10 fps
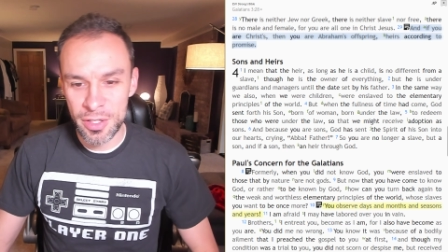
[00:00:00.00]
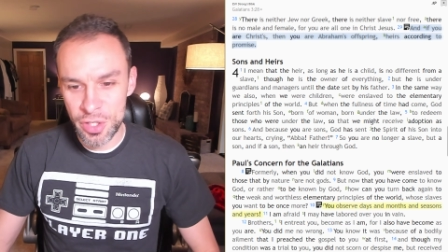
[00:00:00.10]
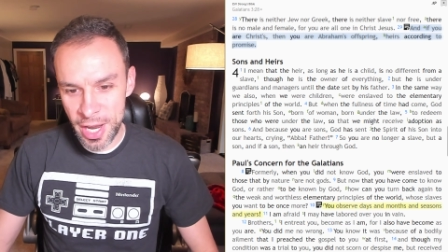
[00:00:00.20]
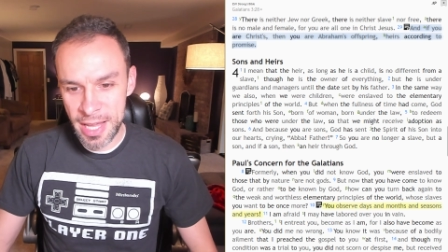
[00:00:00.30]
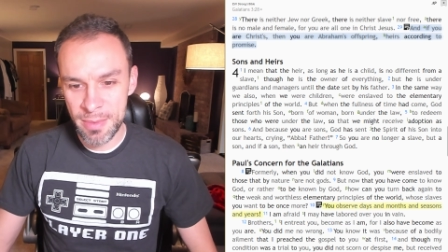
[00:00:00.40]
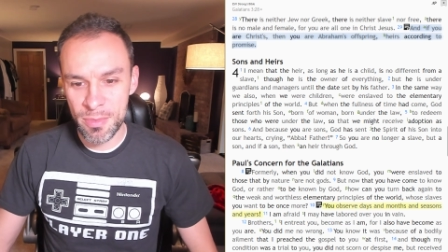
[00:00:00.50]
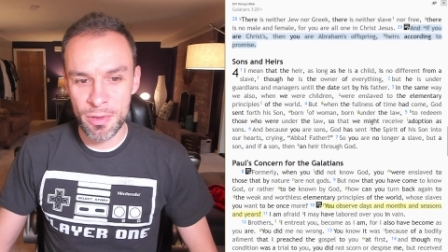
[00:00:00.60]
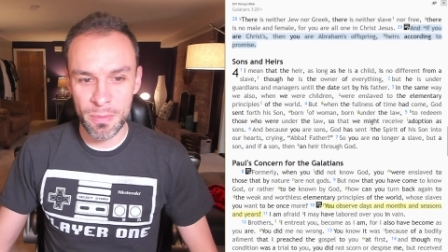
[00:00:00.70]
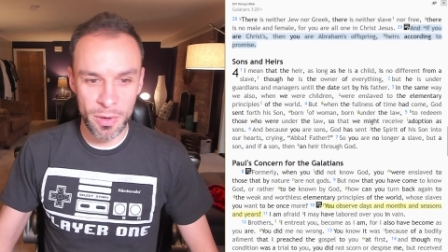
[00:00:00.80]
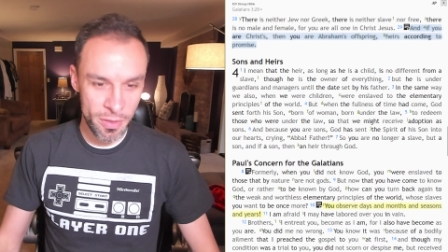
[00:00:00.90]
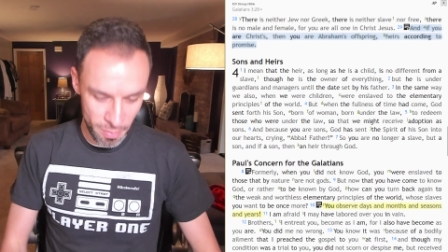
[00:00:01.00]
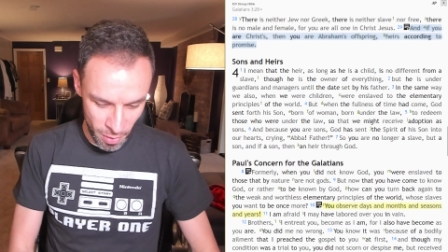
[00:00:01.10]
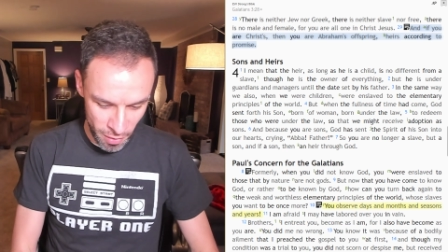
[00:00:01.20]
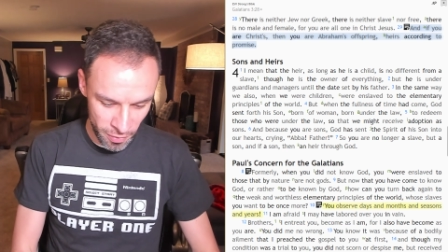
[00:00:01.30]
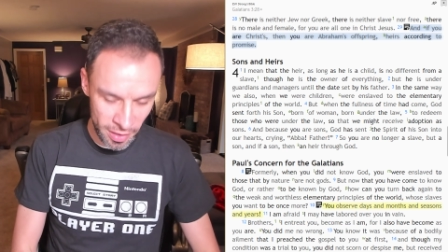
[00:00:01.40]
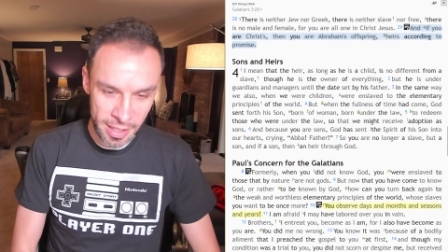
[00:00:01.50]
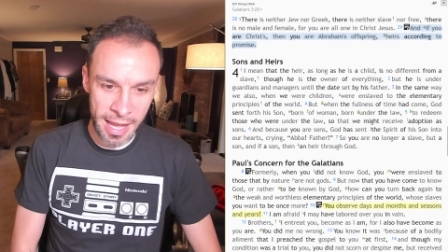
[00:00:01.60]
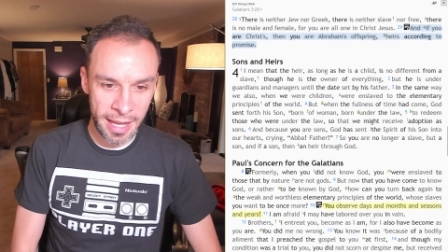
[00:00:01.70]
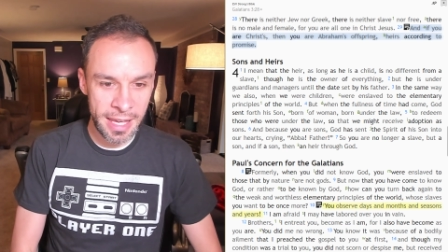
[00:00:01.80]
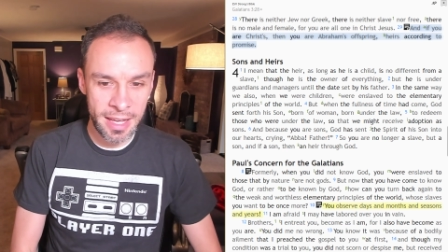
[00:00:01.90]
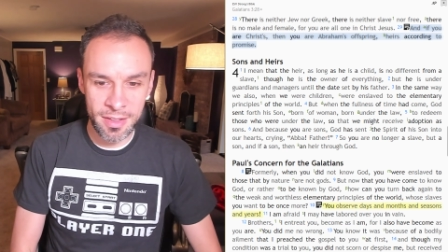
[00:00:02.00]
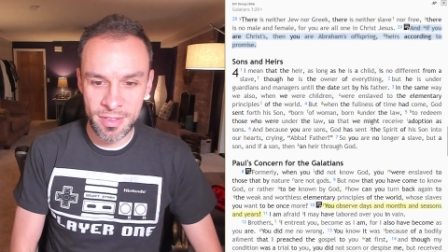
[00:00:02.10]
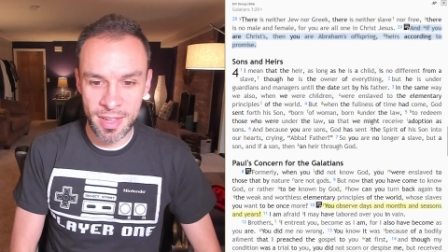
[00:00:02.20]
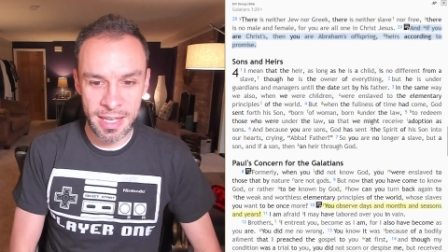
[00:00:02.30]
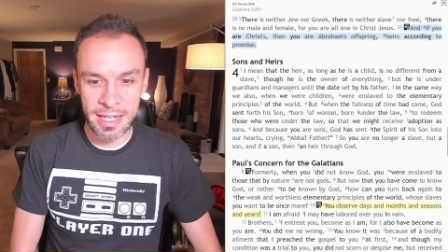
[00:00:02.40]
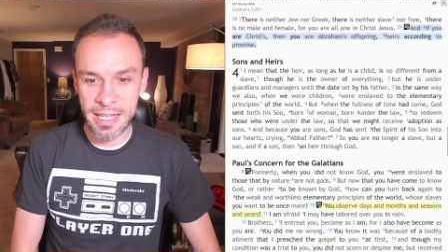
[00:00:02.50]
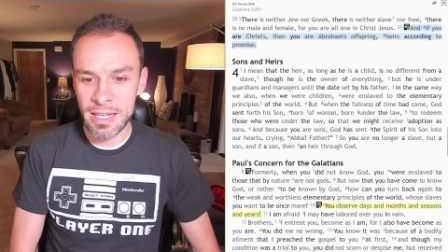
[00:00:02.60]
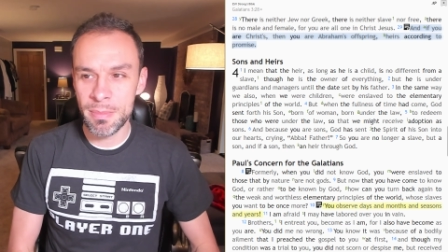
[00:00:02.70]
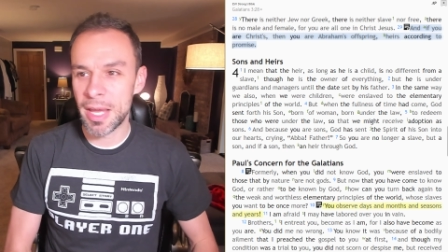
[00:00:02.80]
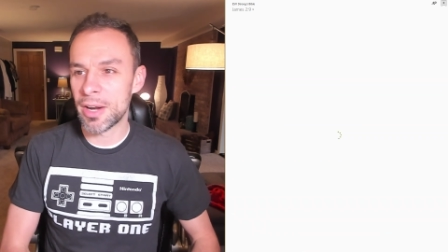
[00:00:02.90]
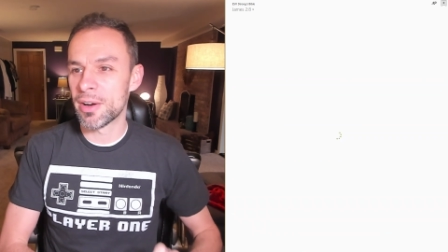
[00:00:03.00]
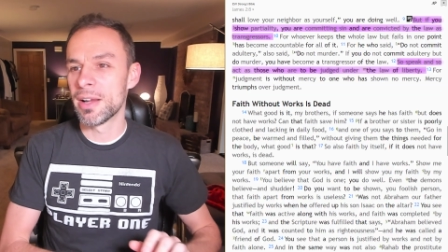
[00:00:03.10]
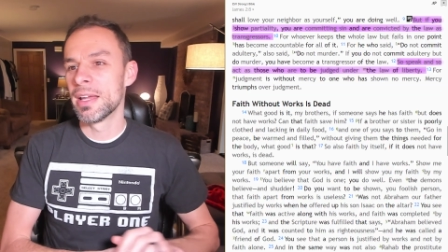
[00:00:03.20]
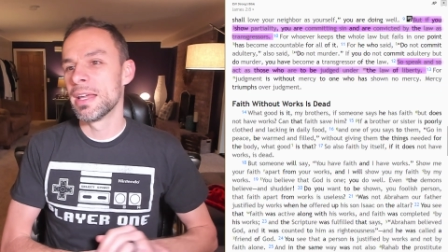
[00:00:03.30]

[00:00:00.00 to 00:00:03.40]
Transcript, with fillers: James puts it perfectly. I can't say it any better